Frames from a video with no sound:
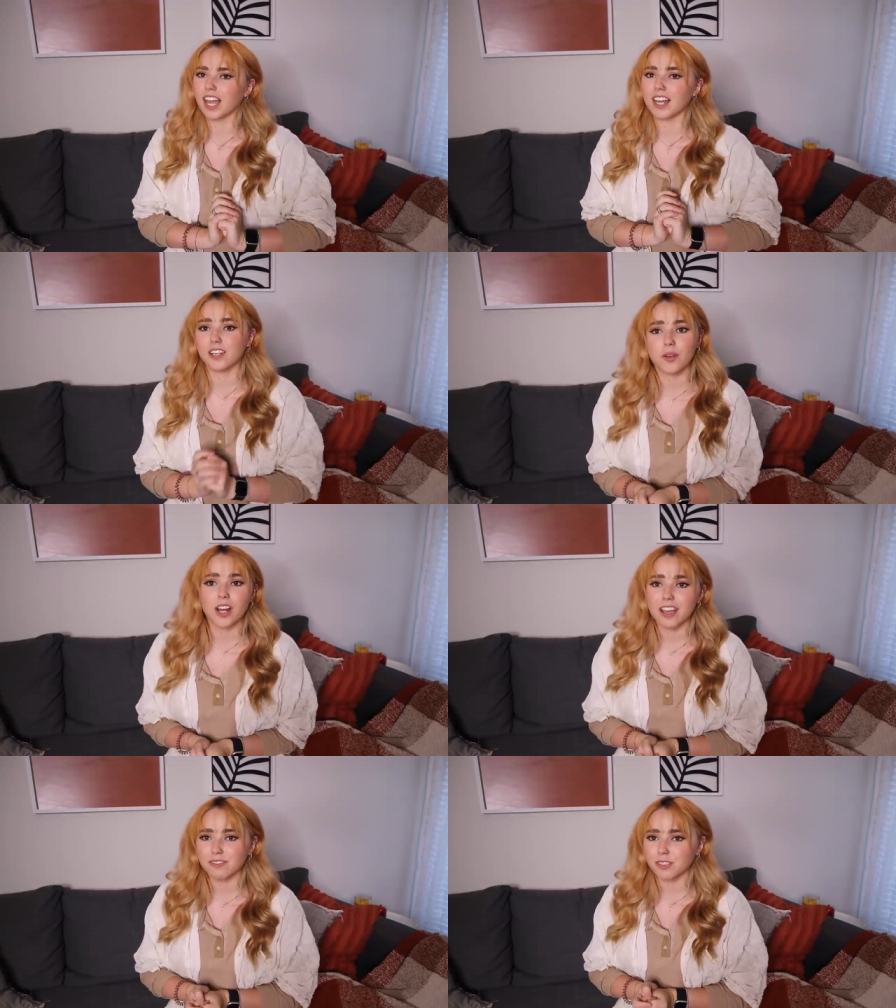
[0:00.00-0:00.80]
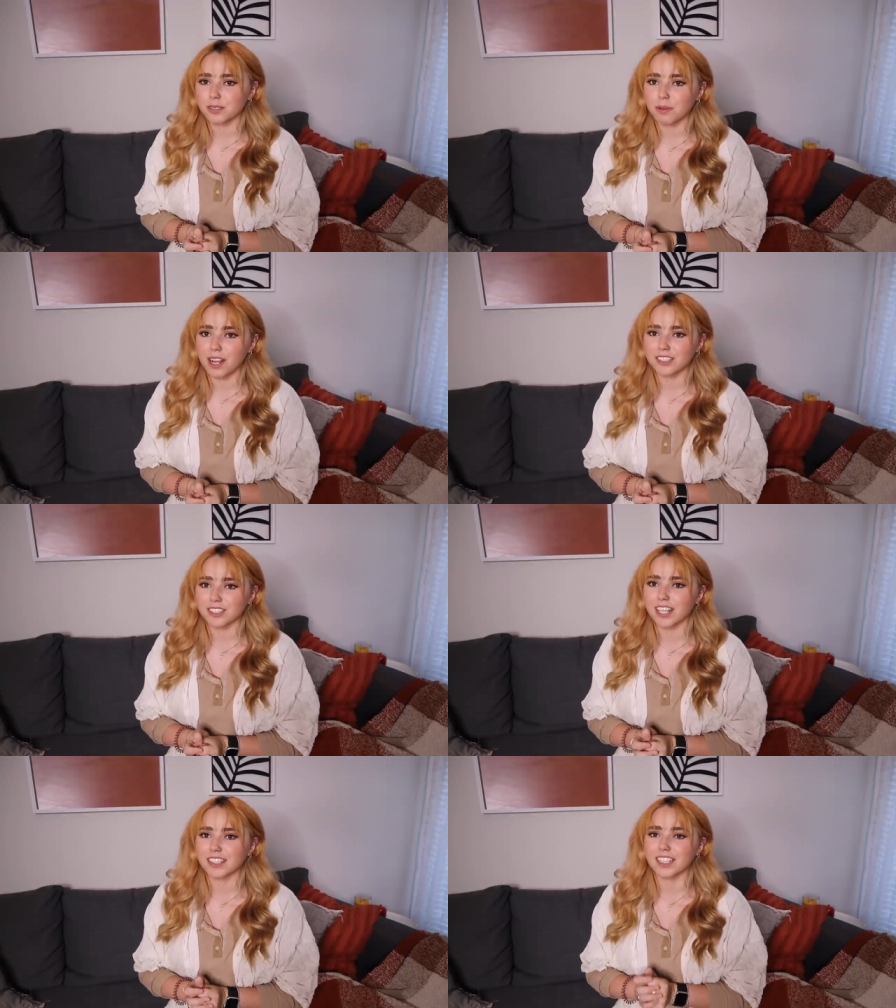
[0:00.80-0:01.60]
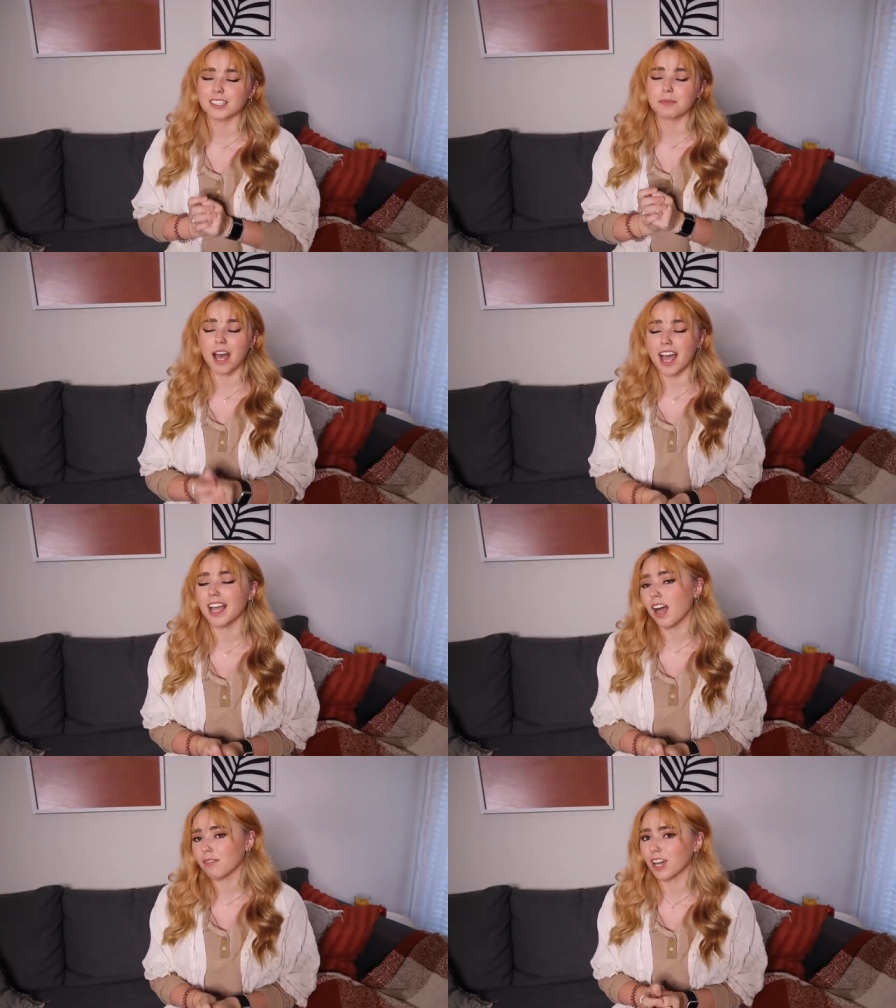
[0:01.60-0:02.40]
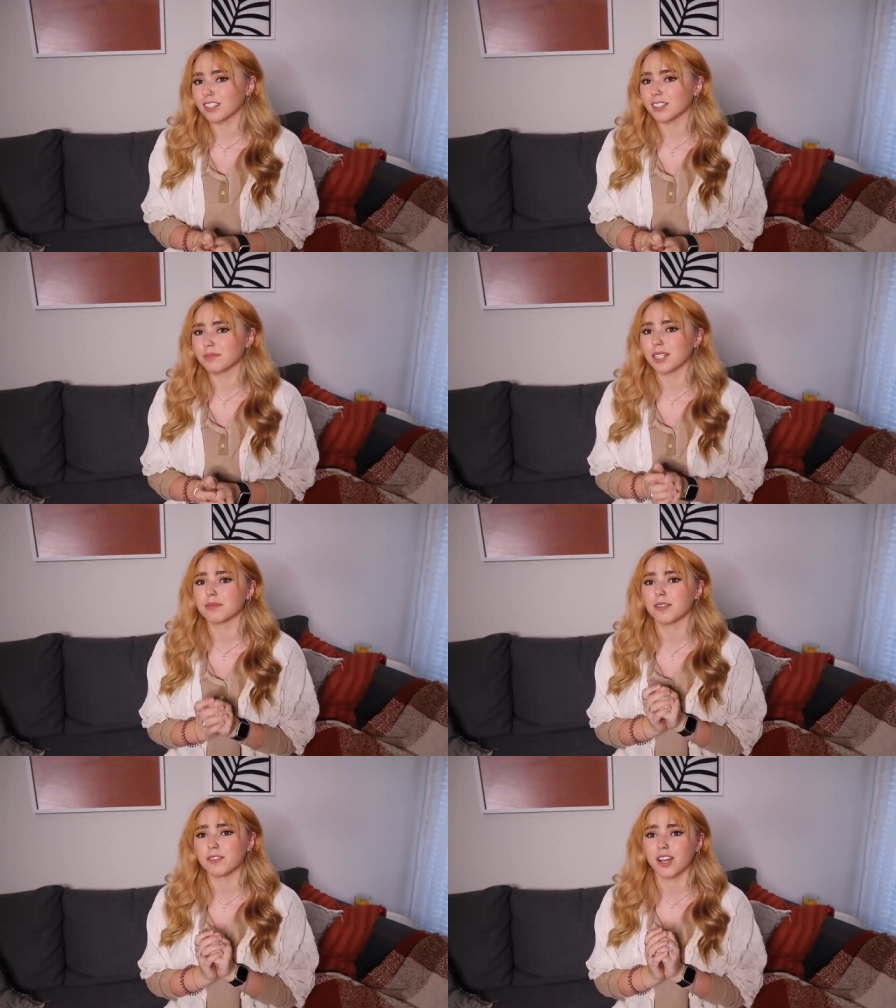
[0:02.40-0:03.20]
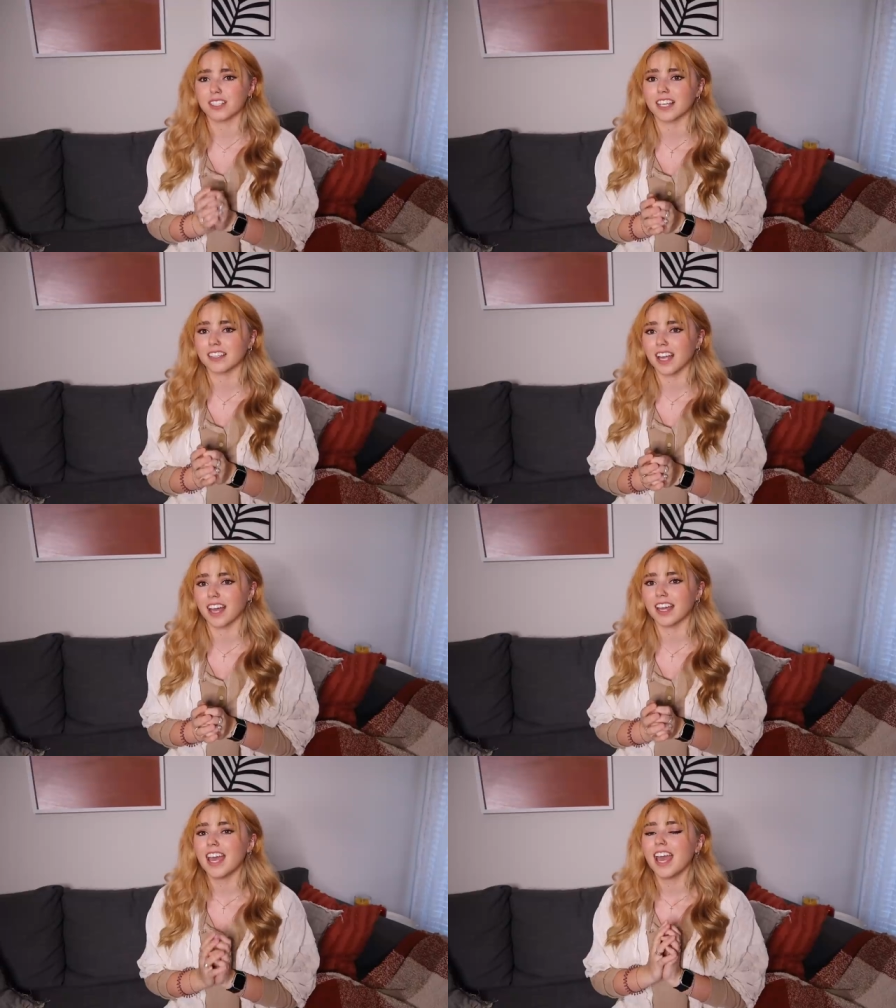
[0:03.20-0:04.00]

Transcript: i know not everyone's parents are like this but i have gotten some dms of you guys like that